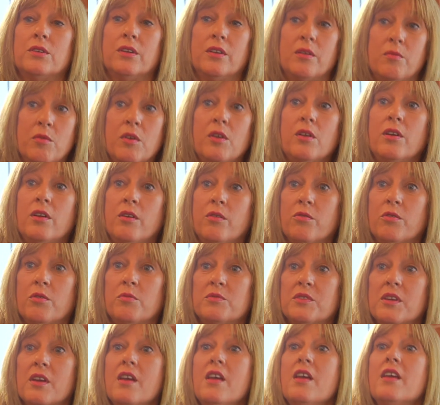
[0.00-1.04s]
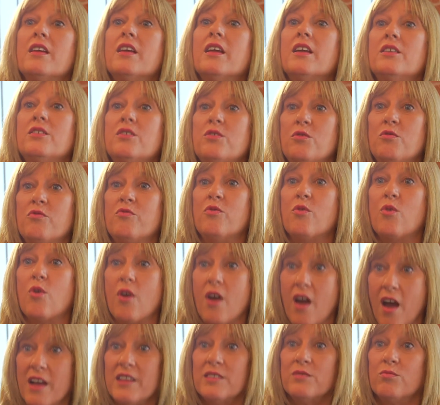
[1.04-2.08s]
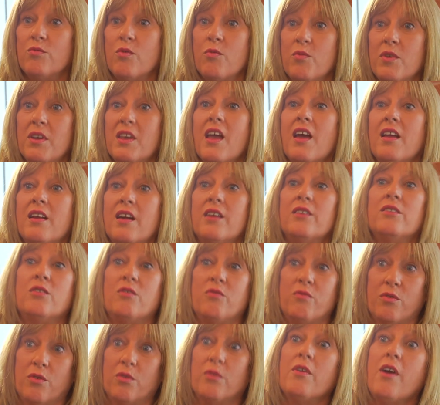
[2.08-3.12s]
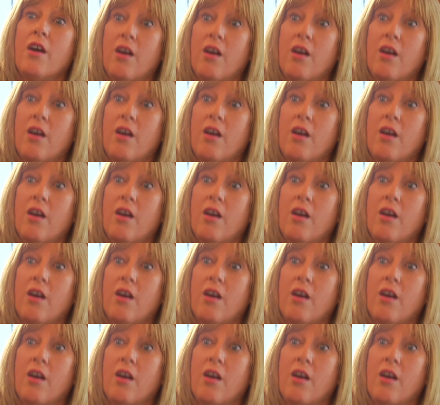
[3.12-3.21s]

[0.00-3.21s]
and community groups groups can do for us what we cannot do for